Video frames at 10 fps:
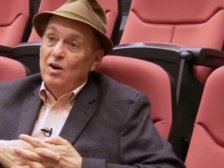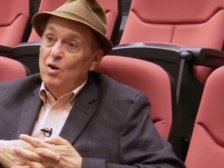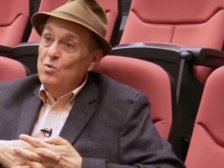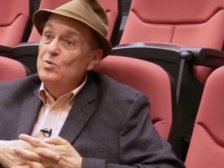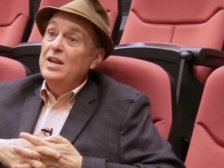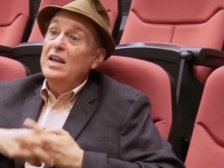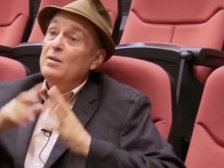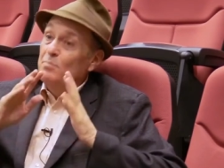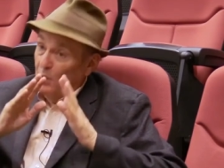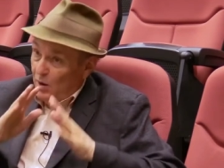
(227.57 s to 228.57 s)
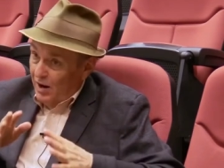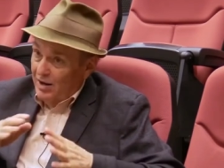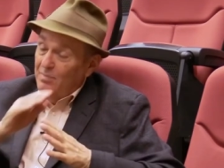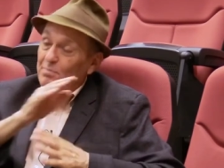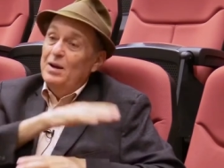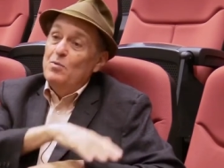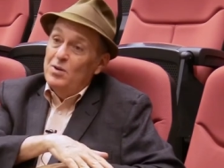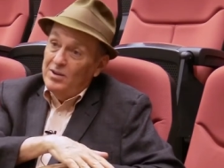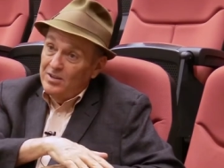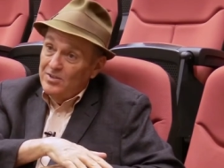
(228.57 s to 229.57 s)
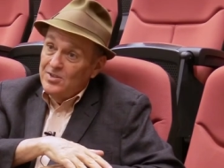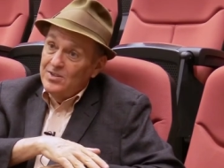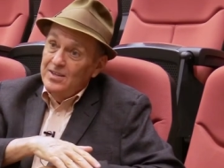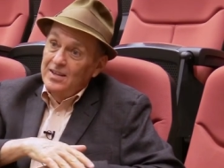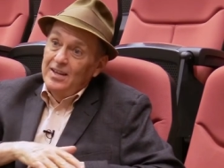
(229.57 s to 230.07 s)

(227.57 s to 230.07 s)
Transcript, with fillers: owned in part by workers.